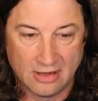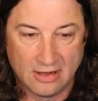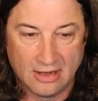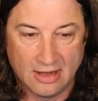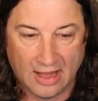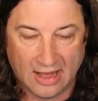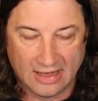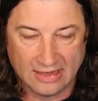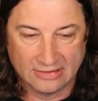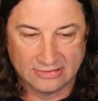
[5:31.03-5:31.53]

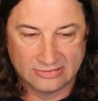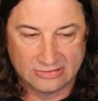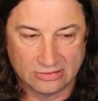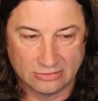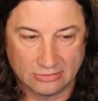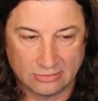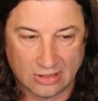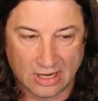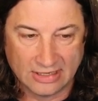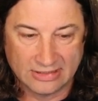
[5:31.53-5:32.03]
And
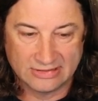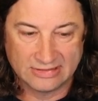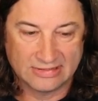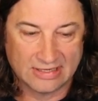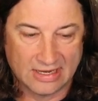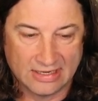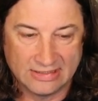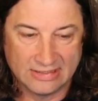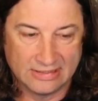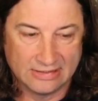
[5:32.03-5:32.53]
so I
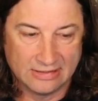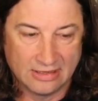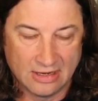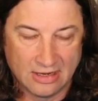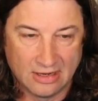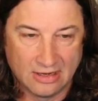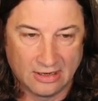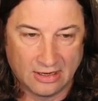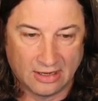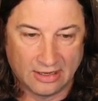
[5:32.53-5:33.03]
decided
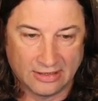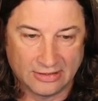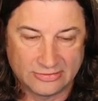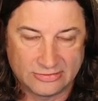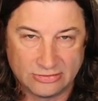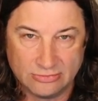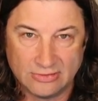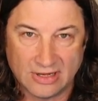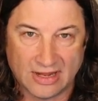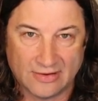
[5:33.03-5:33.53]

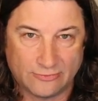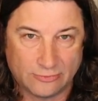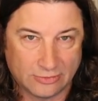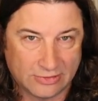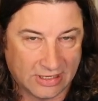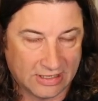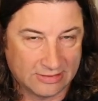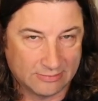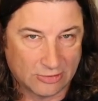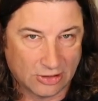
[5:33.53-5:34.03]
soon after
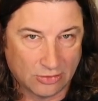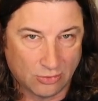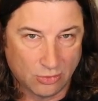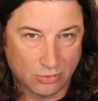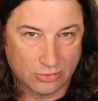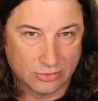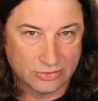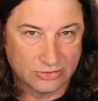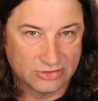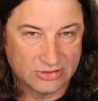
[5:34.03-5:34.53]
getting my
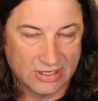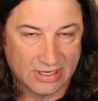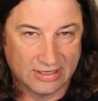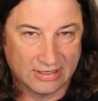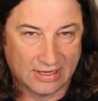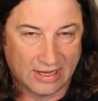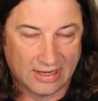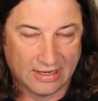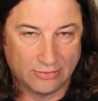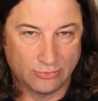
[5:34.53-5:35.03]
orders that
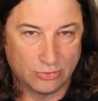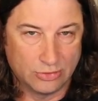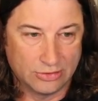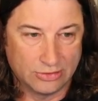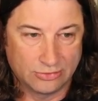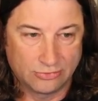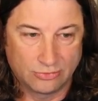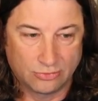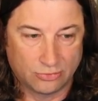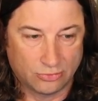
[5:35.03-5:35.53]
I
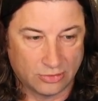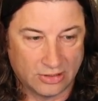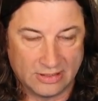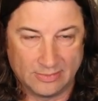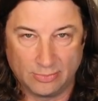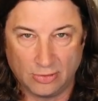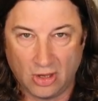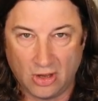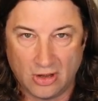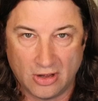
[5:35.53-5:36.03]
would create a
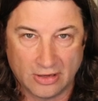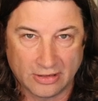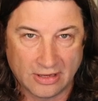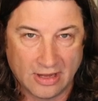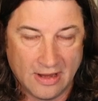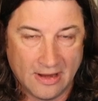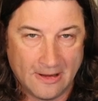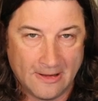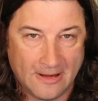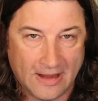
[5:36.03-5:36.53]
blog
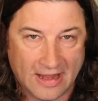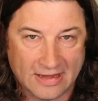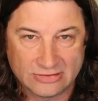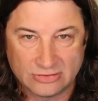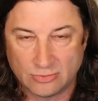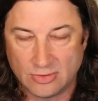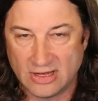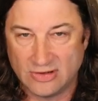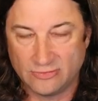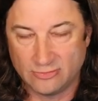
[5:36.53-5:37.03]
as a
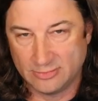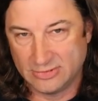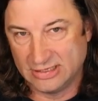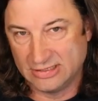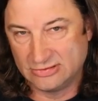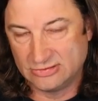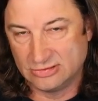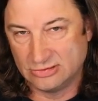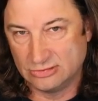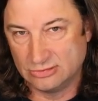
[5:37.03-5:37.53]
way for me
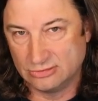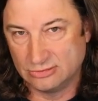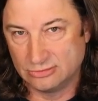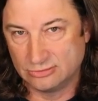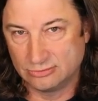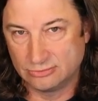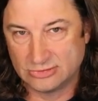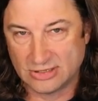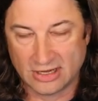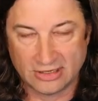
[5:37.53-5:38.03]

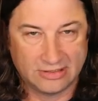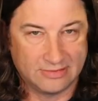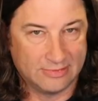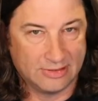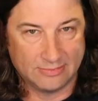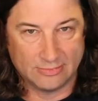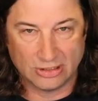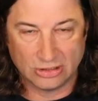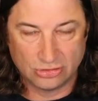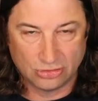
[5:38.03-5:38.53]
to
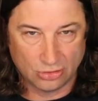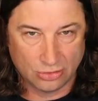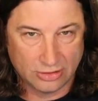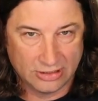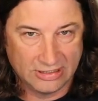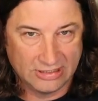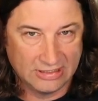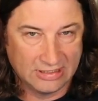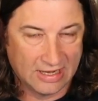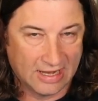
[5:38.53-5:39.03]
document my
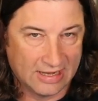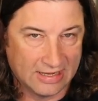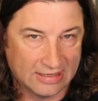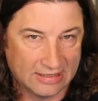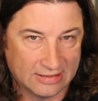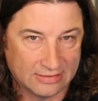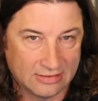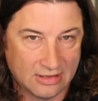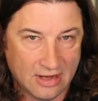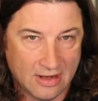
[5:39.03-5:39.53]
journey and,